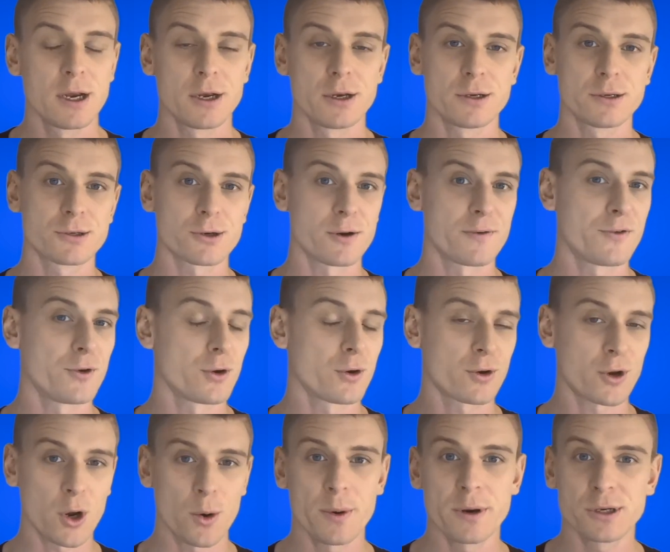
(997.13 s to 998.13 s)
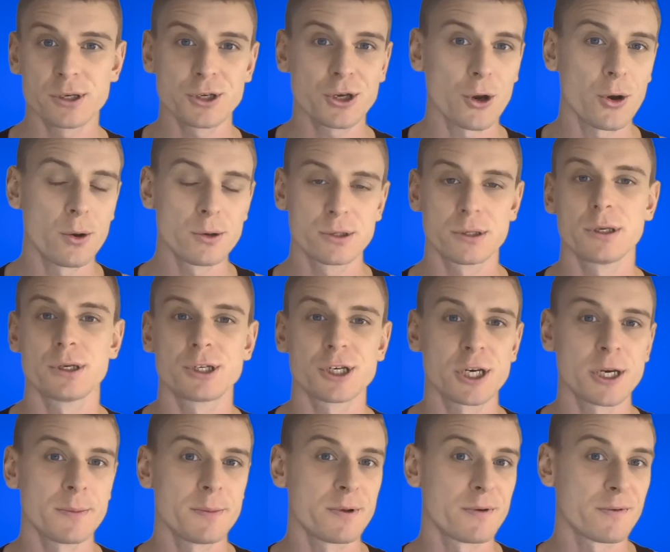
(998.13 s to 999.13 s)
So if you're going to go to the
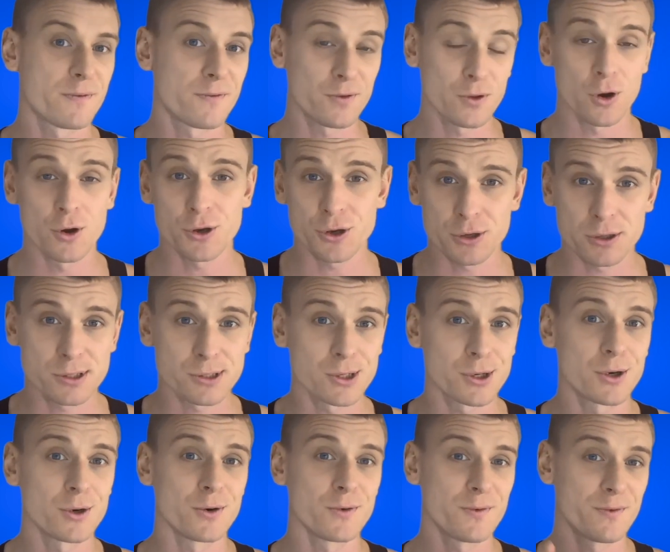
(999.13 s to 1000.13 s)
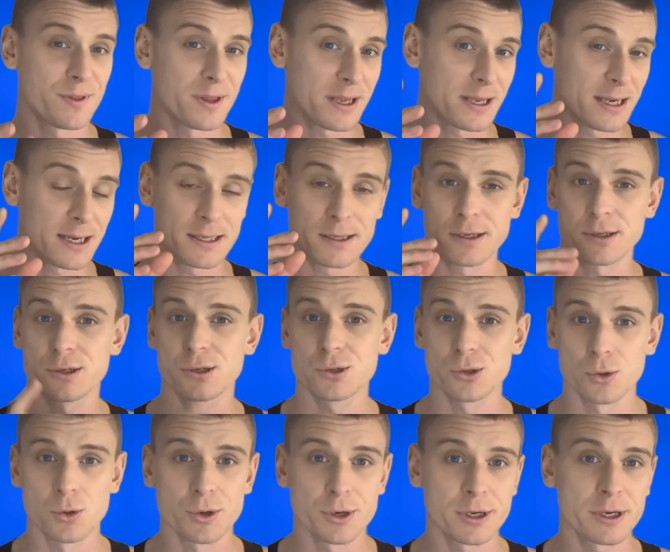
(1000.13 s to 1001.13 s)
gym and flog yourself thinking that
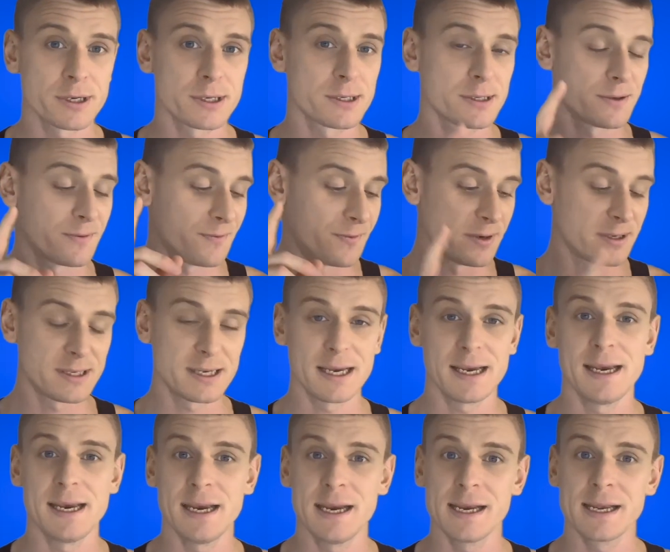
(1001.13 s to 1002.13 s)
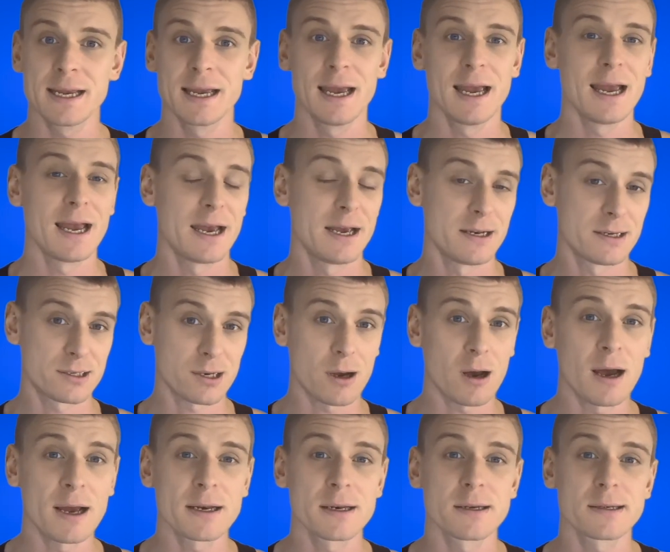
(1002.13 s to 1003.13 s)
soreness, fatigue, and
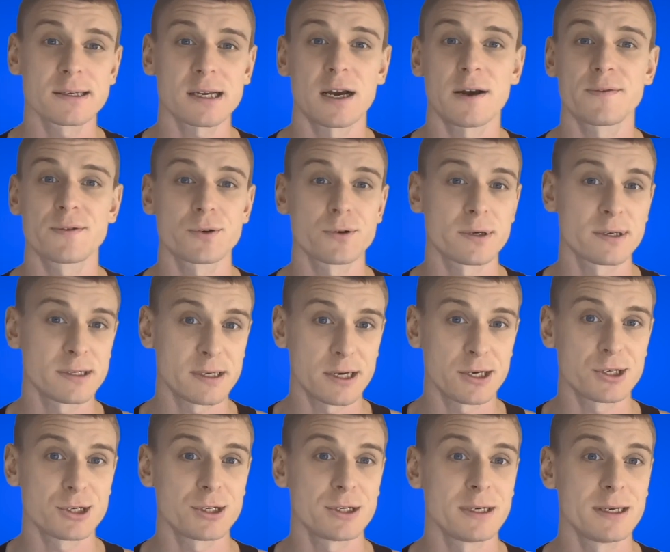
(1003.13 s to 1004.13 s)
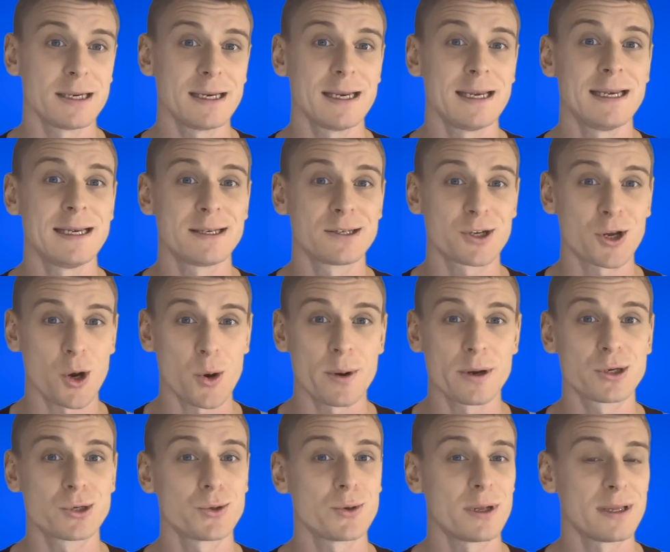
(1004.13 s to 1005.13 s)
tiredness after a session is going
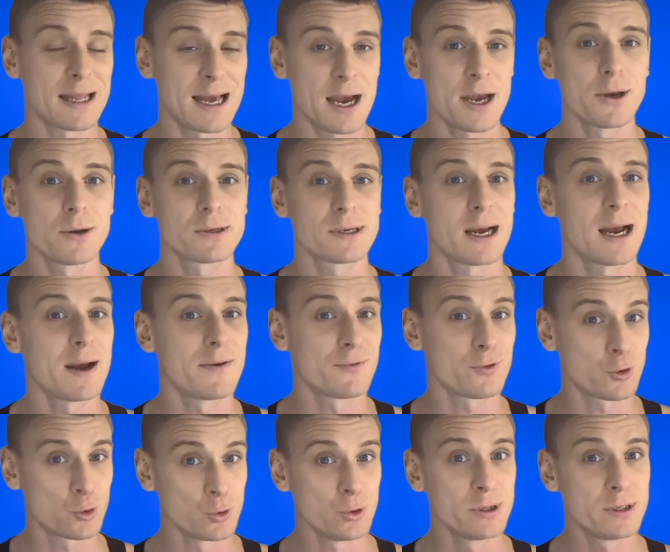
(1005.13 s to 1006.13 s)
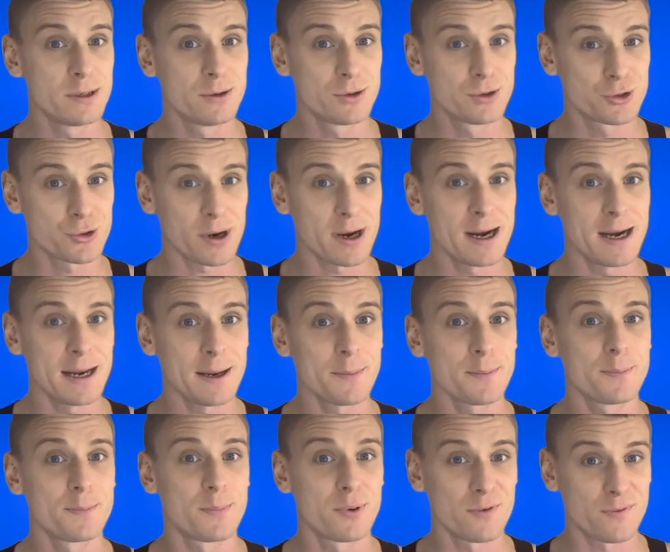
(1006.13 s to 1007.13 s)
to allow you to have good training
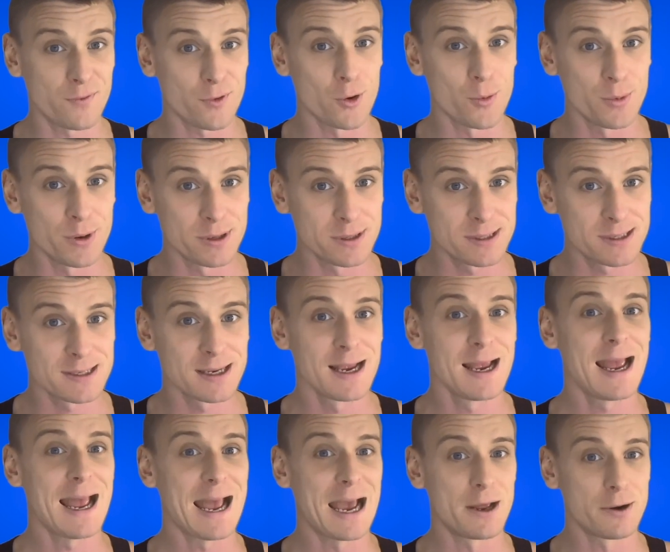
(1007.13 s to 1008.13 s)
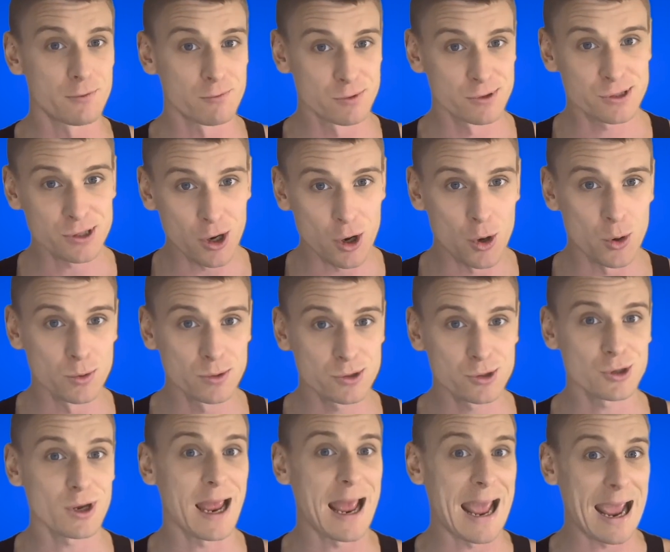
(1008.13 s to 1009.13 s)
performance and
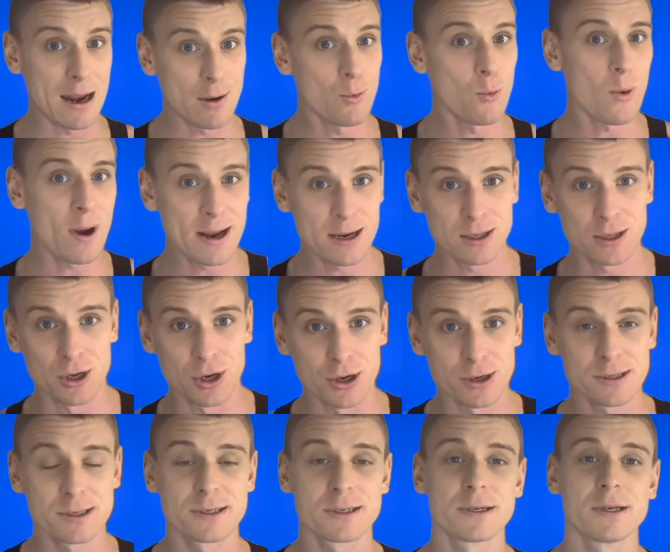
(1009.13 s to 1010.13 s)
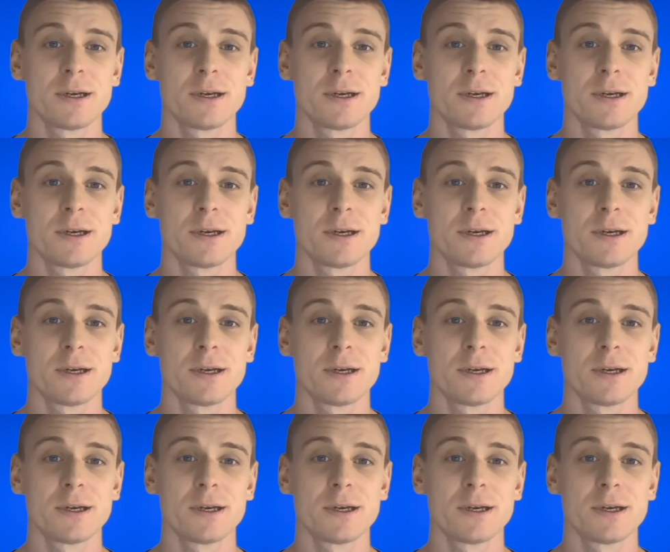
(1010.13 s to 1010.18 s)
results and weight loss,